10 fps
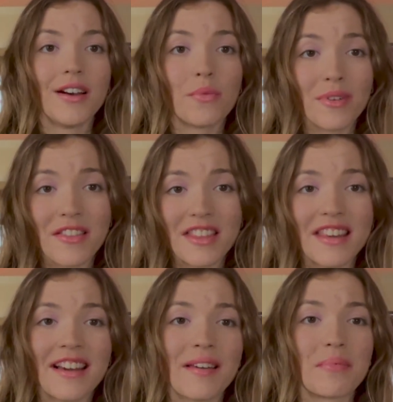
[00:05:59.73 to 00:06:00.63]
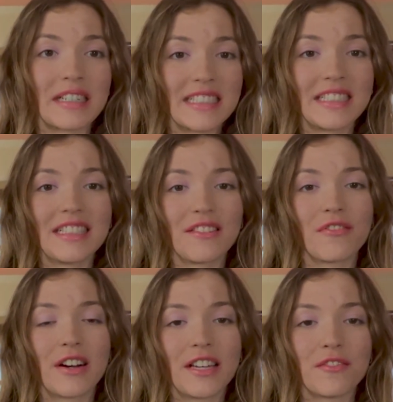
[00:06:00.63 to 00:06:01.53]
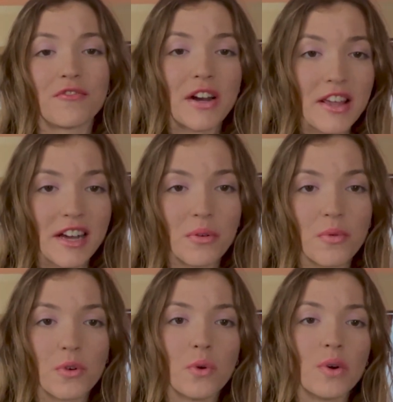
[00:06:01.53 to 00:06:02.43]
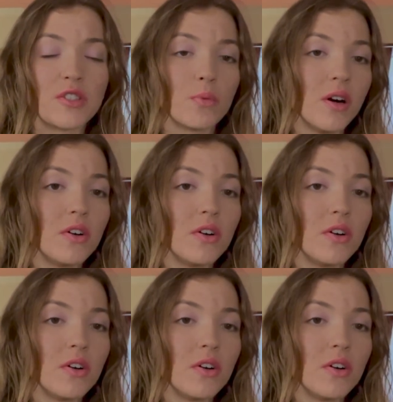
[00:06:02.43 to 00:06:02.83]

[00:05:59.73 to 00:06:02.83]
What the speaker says: One thing I personally find very helpful as well